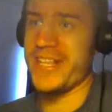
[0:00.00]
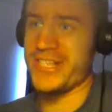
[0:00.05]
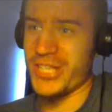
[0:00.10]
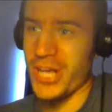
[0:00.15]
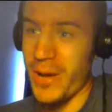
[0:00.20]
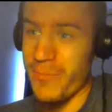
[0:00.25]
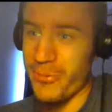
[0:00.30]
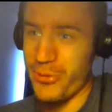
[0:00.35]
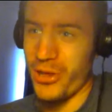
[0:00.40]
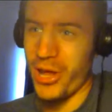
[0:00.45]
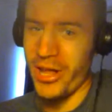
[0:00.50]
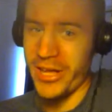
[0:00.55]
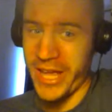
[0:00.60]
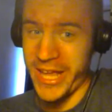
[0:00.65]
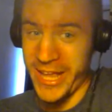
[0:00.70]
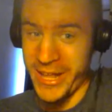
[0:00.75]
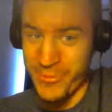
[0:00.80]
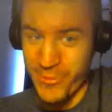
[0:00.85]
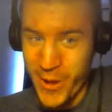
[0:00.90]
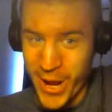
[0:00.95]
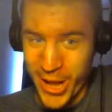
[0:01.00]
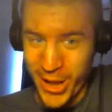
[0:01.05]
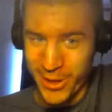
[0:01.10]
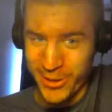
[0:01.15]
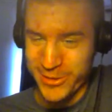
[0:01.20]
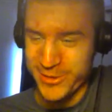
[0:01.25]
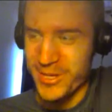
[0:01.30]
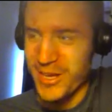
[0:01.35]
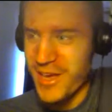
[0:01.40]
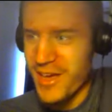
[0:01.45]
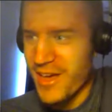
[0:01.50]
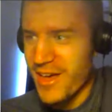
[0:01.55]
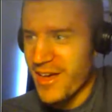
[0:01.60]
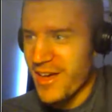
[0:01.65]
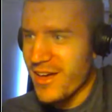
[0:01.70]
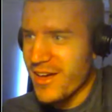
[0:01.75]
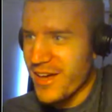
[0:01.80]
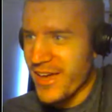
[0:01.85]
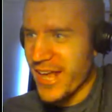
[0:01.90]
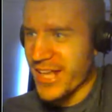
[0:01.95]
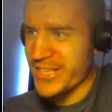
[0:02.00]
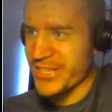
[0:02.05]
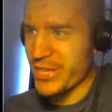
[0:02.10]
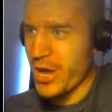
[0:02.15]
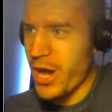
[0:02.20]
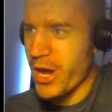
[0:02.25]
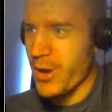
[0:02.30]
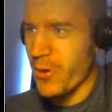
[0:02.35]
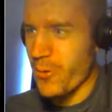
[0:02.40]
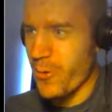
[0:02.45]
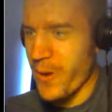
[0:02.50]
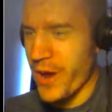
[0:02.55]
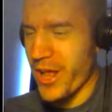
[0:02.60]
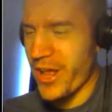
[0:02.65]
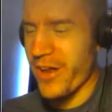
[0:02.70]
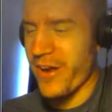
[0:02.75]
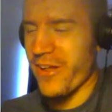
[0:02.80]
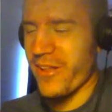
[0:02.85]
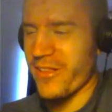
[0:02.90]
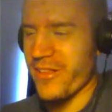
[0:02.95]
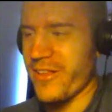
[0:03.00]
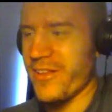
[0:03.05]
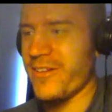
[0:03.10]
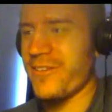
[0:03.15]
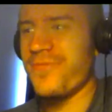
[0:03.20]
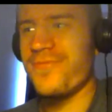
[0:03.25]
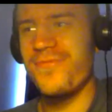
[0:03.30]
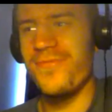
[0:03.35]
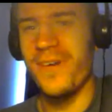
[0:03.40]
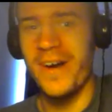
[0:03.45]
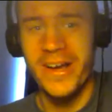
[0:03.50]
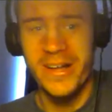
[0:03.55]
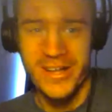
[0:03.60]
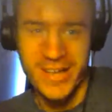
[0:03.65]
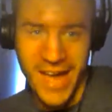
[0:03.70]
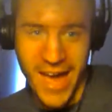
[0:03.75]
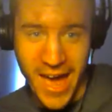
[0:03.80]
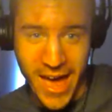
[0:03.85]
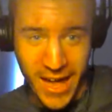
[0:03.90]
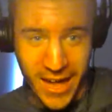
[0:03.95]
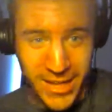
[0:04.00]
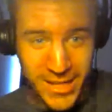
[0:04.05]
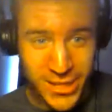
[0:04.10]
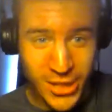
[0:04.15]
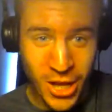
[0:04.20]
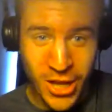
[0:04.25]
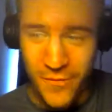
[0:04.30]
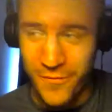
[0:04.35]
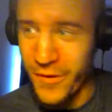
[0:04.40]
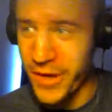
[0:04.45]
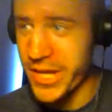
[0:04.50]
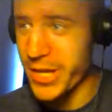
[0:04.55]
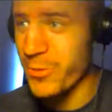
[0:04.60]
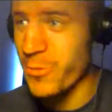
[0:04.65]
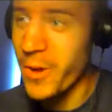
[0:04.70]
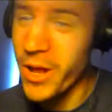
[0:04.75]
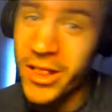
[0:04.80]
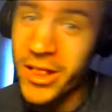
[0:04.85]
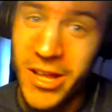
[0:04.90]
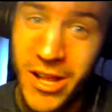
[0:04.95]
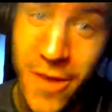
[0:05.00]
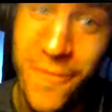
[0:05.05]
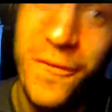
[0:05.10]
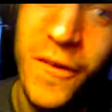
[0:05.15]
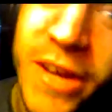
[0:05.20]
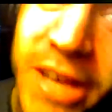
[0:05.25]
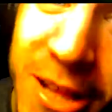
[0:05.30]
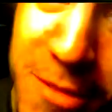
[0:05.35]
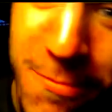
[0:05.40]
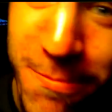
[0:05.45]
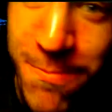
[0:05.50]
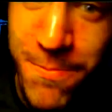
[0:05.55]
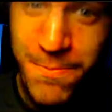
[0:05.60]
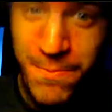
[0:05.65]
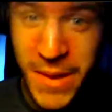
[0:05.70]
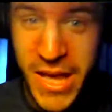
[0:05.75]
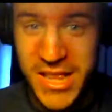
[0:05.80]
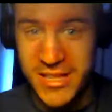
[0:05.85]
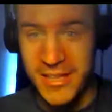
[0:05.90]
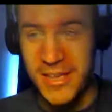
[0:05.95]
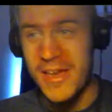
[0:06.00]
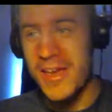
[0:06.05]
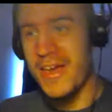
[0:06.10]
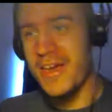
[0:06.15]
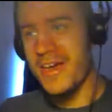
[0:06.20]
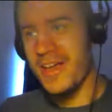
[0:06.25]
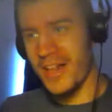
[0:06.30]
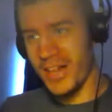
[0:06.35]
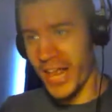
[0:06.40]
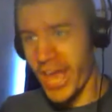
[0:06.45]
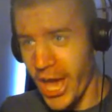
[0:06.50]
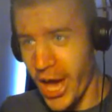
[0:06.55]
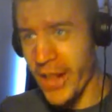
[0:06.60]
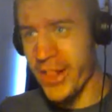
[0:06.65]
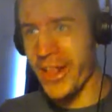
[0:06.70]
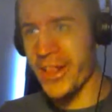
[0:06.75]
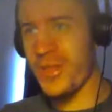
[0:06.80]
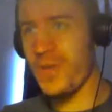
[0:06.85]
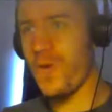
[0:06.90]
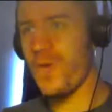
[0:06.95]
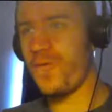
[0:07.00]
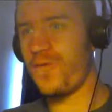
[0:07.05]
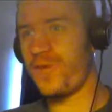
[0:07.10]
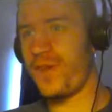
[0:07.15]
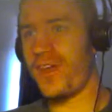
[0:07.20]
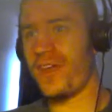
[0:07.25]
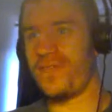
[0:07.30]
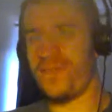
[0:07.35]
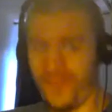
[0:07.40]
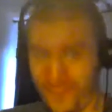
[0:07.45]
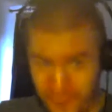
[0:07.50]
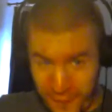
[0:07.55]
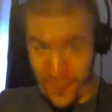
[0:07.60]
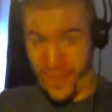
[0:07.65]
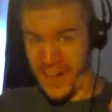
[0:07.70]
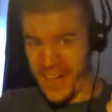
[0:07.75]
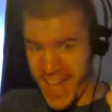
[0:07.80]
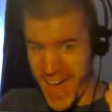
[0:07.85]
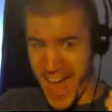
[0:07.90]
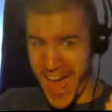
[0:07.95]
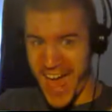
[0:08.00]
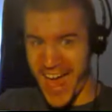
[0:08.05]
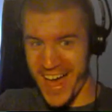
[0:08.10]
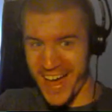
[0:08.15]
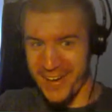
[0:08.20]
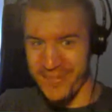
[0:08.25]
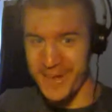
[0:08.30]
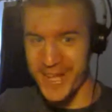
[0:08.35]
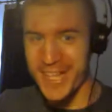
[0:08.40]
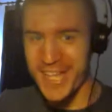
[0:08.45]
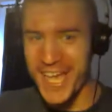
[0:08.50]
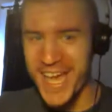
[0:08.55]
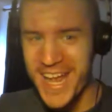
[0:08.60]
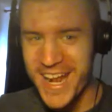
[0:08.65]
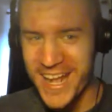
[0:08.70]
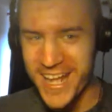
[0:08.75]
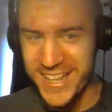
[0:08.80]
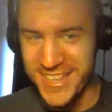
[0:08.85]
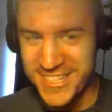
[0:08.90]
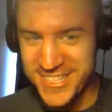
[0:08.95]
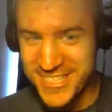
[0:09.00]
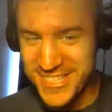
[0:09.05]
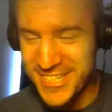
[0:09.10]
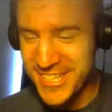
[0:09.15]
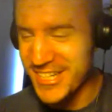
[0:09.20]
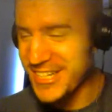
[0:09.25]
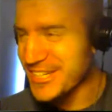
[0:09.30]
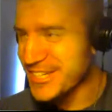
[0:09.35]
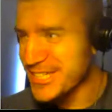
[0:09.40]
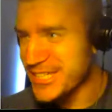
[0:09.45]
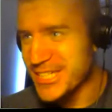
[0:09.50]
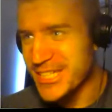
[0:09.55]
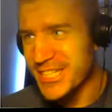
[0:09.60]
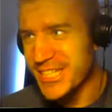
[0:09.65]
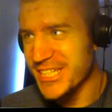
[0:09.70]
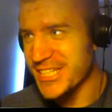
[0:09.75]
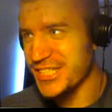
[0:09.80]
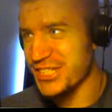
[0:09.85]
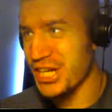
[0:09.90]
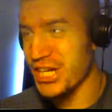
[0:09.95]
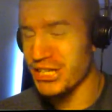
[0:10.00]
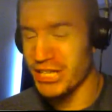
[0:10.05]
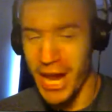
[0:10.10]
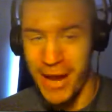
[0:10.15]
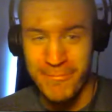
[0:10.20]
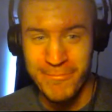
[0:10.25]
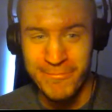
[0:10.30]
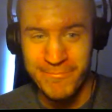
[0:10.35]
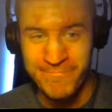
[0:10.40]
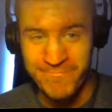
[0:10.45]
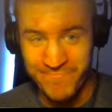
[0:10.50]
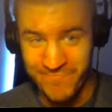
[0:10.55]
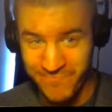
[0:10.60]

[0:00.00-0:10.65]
Stop talking in riddles. It's not a riddle. Fuck yeah! It's not a fucking riddle. I uh, fucking beat Leon and Yuffie. Yeah, we did it. Shit, I'm.